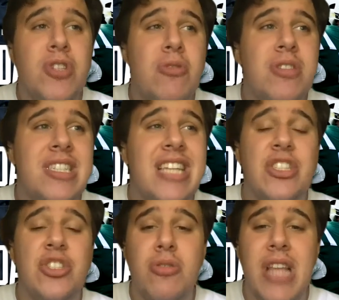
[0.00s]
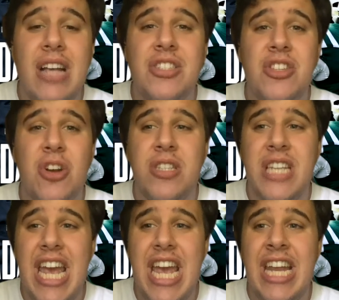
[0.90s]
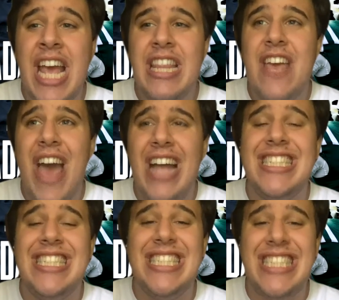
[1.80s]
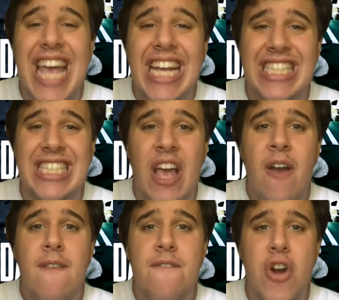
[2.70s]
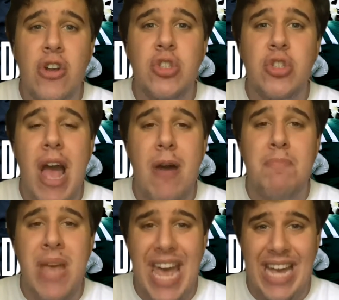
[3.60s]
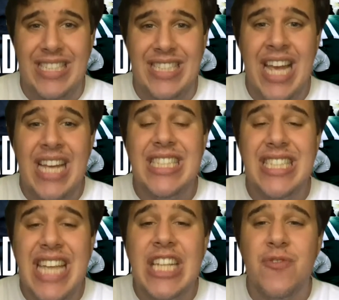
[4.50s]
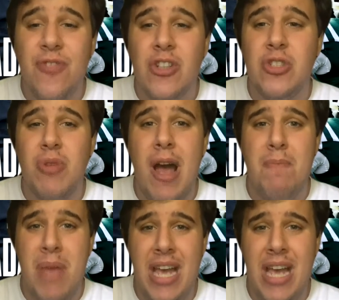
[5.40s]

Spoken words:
Since 2013, they've had 6 first-round picks, 6 first-round pick